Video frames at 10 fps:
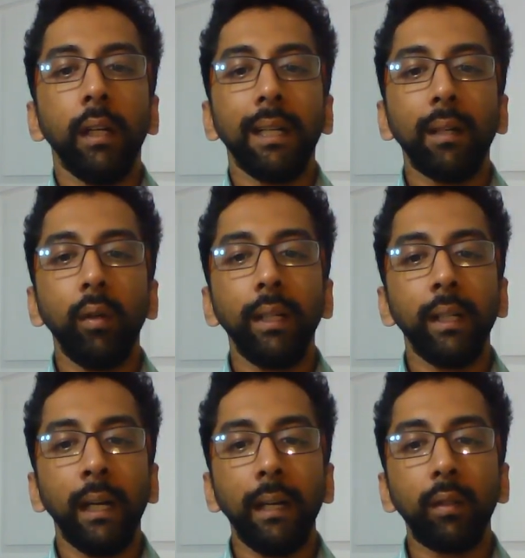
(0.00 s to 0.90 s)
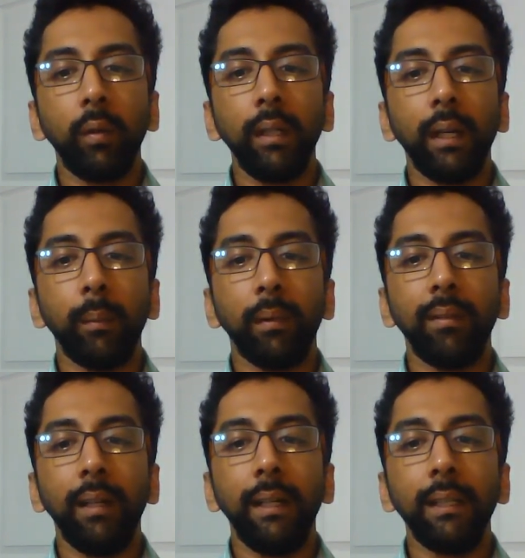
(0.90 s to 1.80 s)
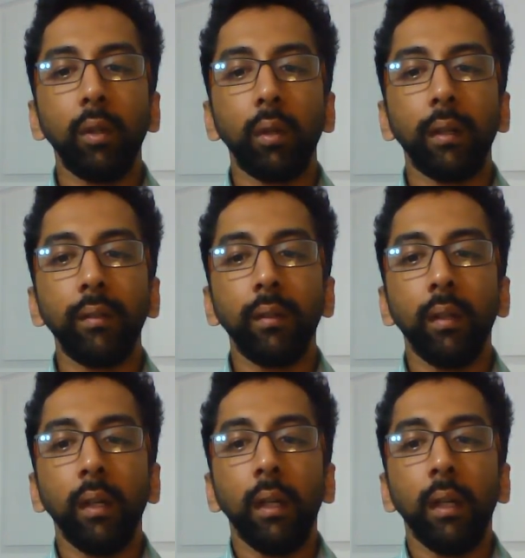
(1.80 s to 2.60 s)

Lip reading: including inadequate and misleading notice